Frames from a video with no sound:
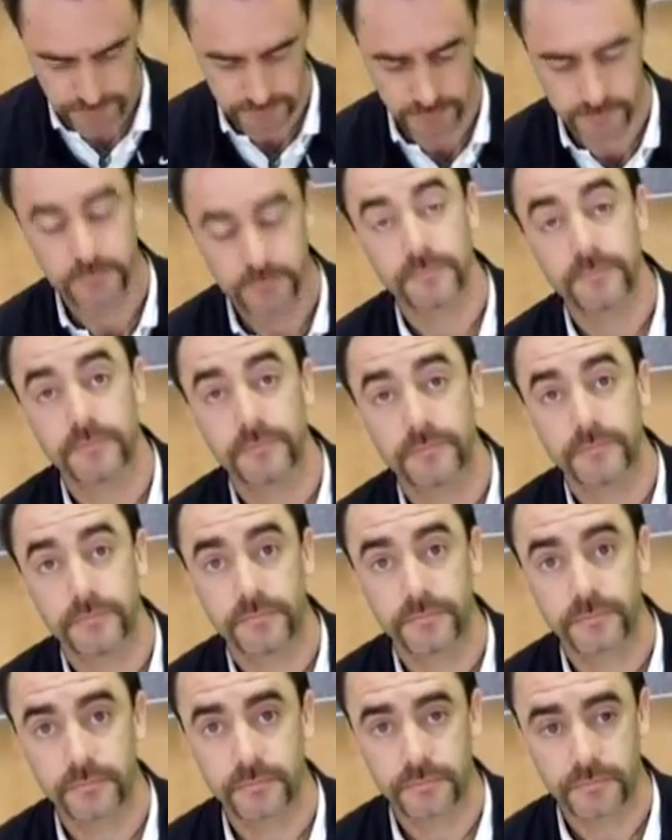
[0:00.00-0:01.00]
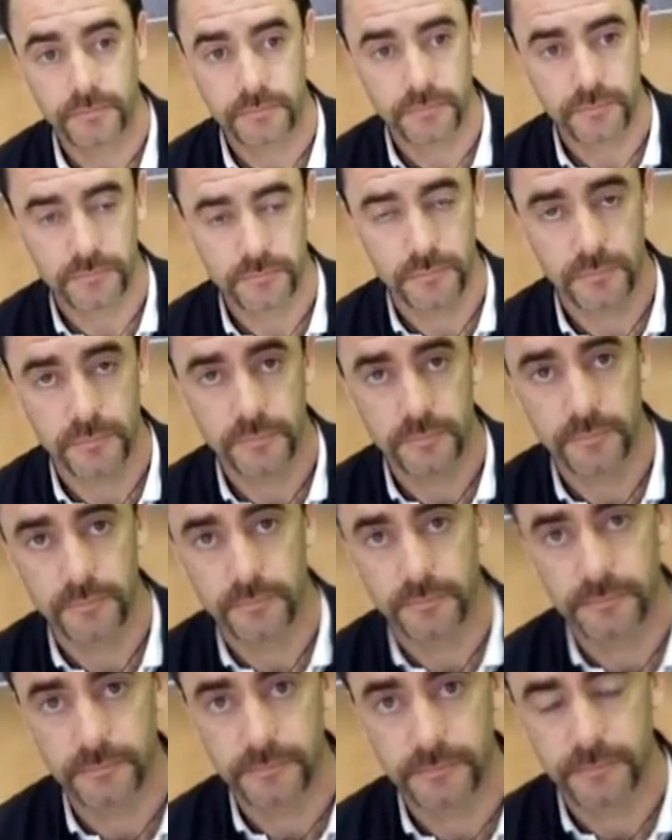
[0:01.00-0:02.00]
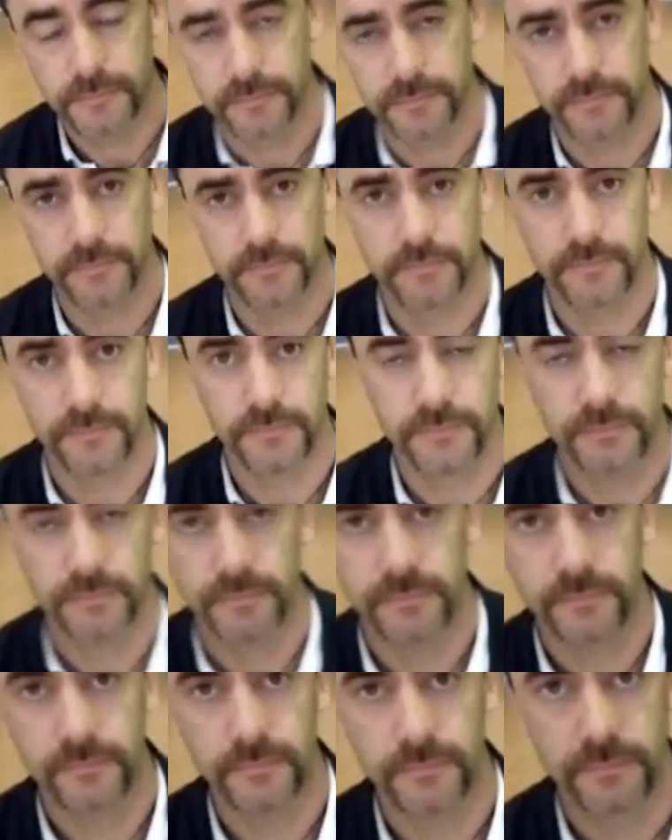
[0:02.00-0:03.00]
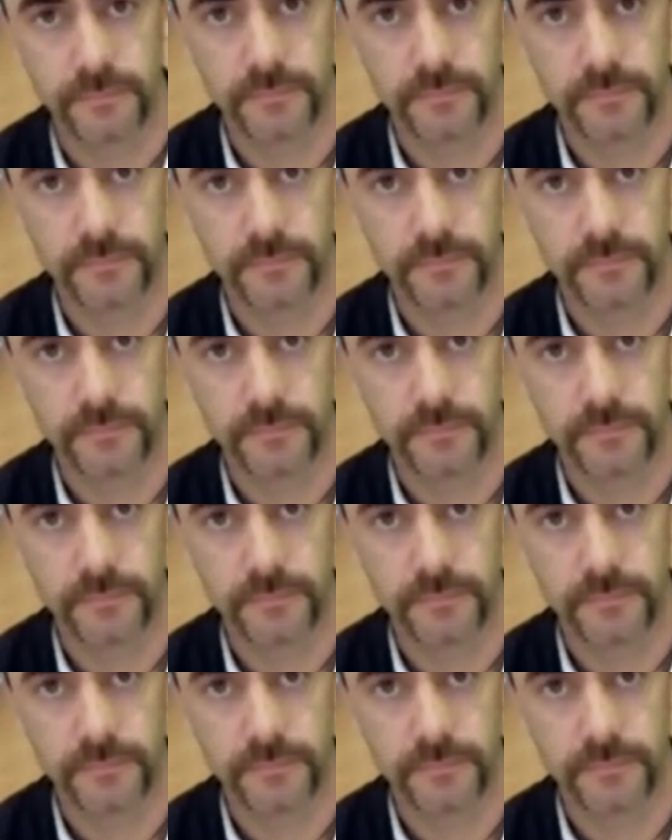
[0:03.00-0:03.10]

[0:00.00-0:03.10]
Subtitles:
Do you see this as